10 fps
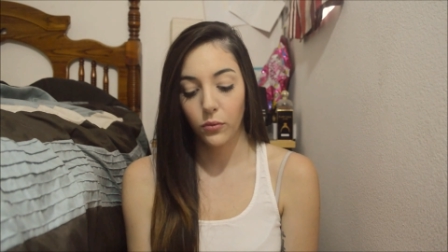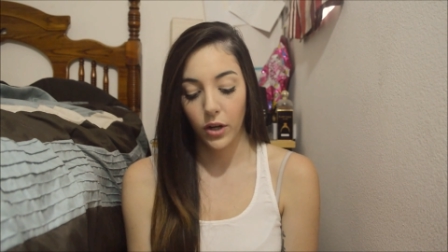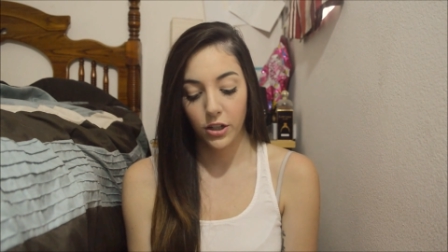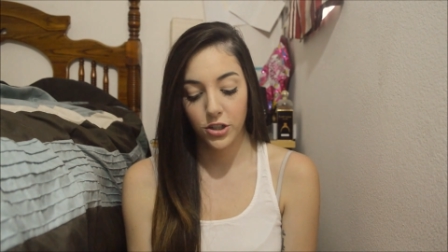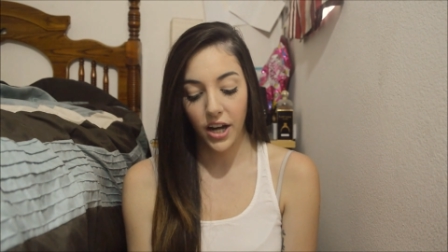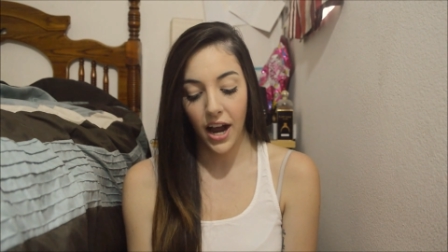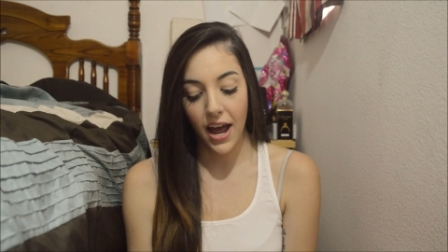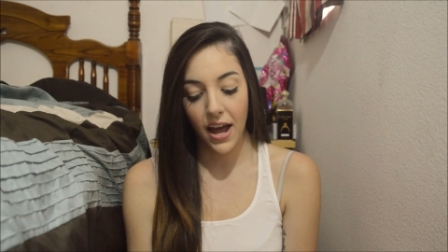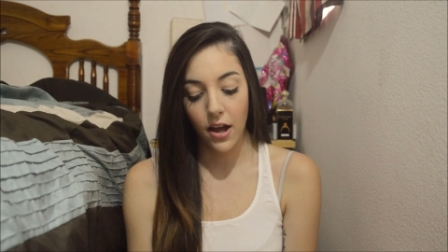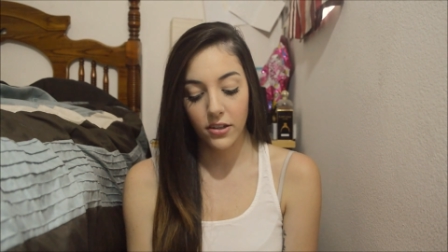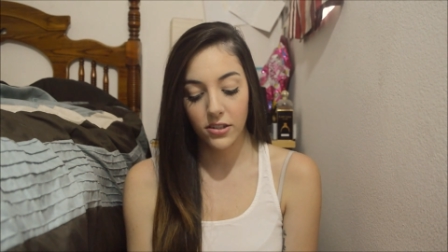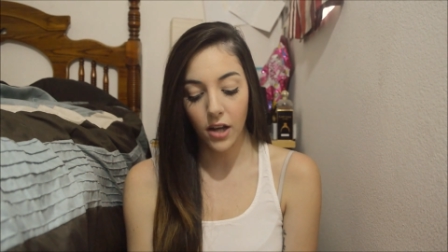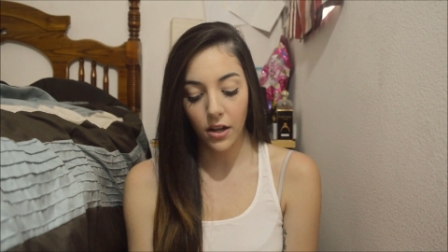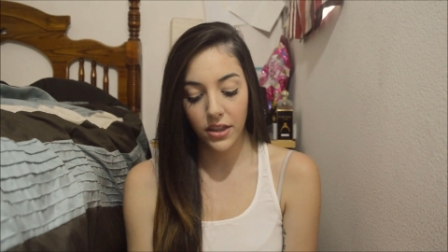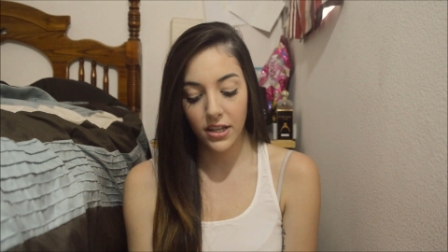which I
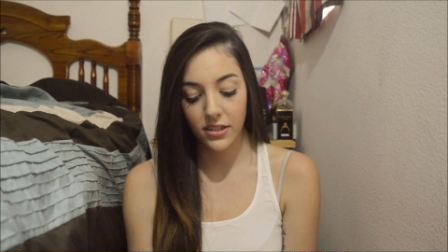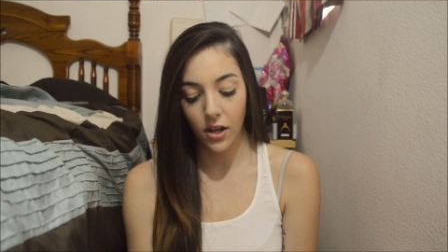saw this